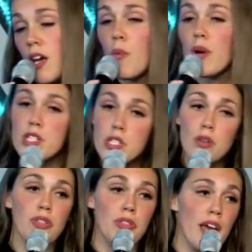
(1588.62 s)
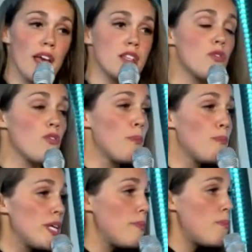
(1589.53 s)
We do things for
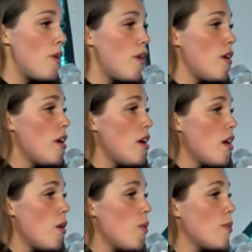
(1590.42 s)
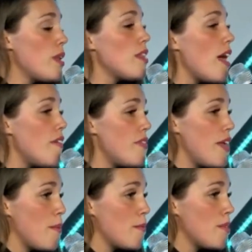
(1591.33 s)
people when we love
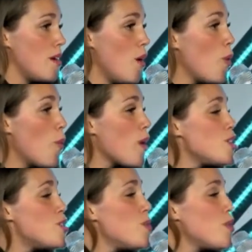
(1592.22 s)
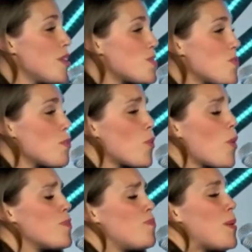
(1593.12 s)
them. We want to do things for them. We want
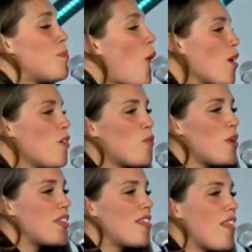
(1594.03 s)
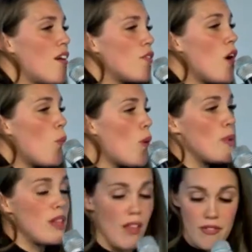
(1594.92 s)
to be a part of what they love when we
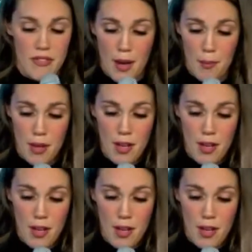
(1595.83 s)
love them.